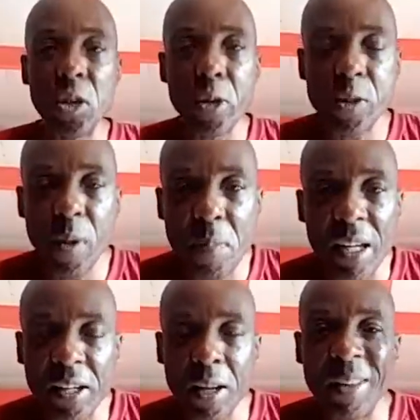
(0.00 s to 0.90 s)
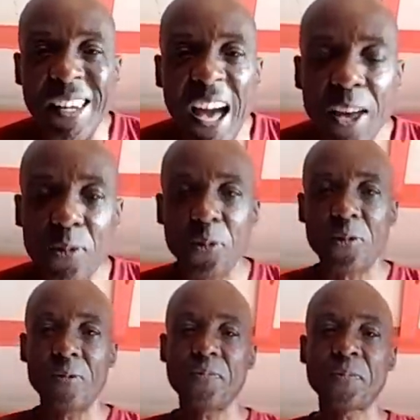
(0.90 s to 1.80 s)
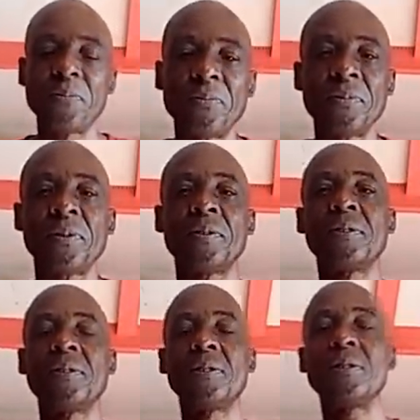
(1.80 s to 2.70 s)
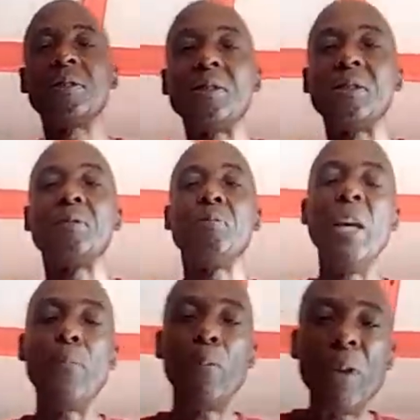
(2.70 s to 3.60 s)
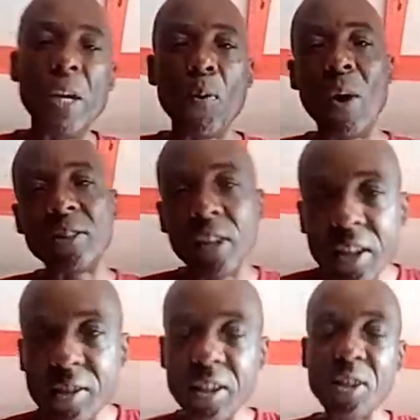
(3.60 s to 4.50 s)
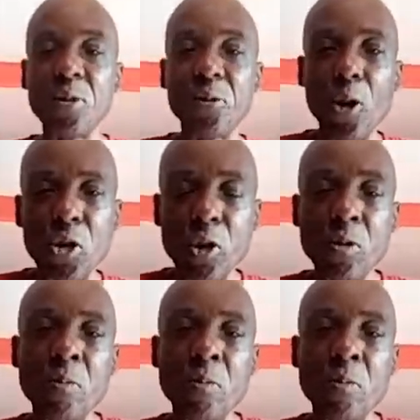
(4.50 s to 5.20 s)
lyrics I'm building in my life. Mm-hmm. People, people want to know listen this. The first lyrics